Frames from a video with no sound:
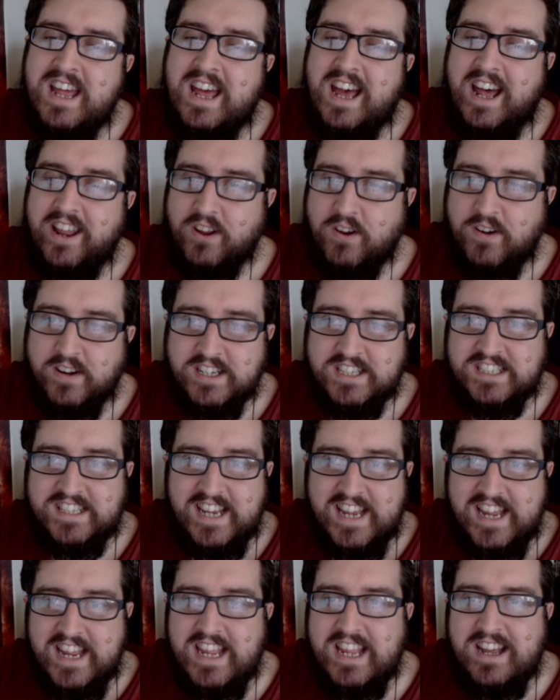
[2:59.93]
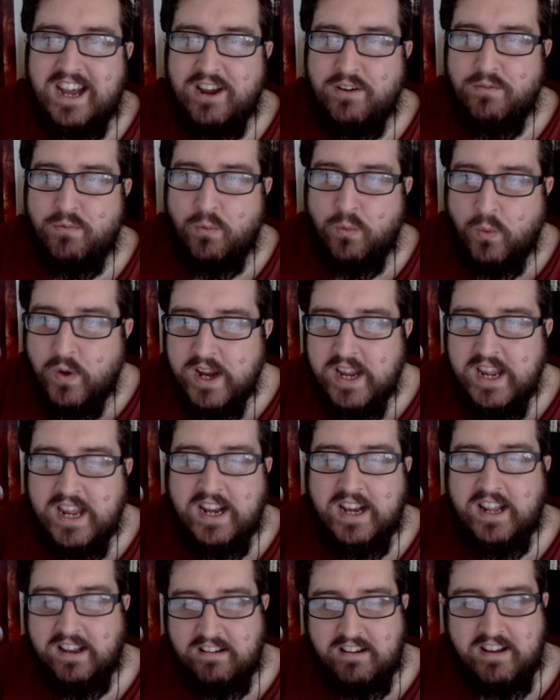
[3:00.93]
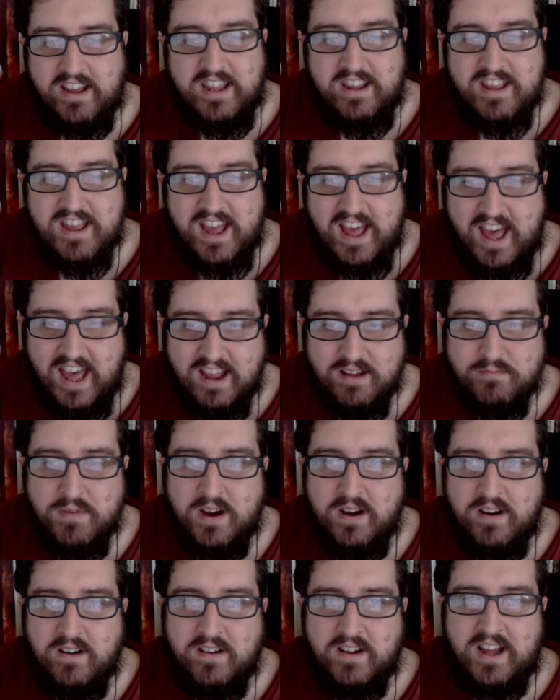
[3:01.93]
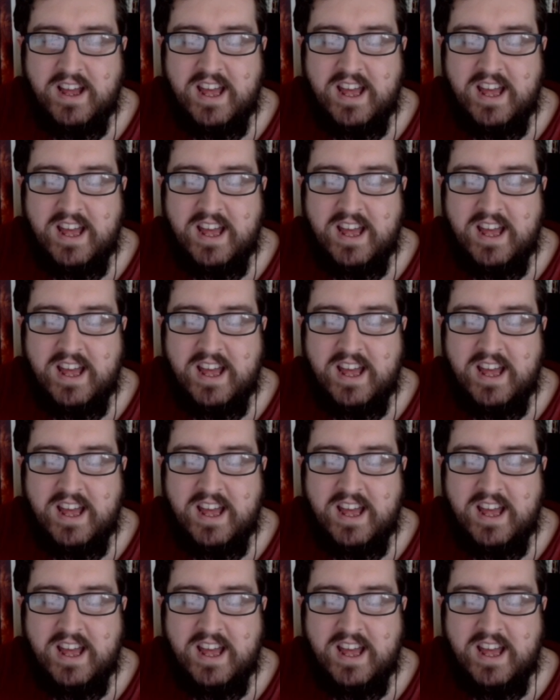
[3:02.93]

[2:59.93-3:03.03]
And I got to say, I really like Angmar